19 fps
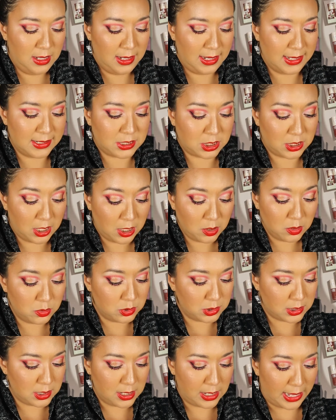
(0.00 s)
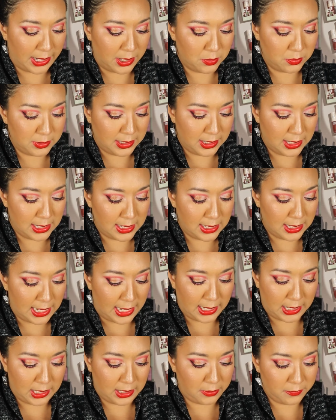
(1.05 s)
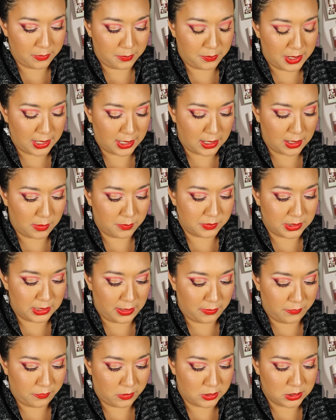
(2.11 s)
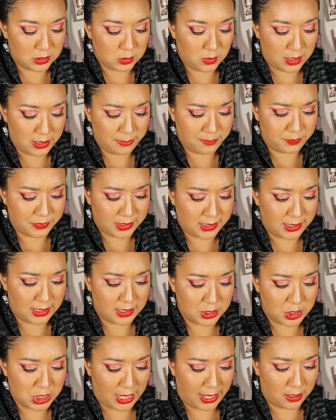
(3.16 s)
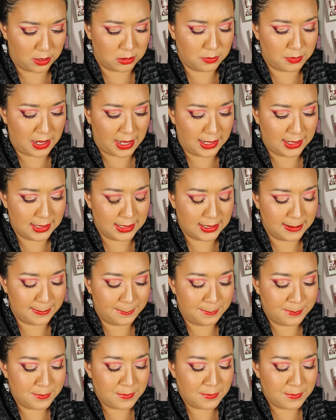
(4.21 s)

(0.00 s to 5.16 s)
It's cute. I don't need it. I didn't even pick up the first one, the Child palette.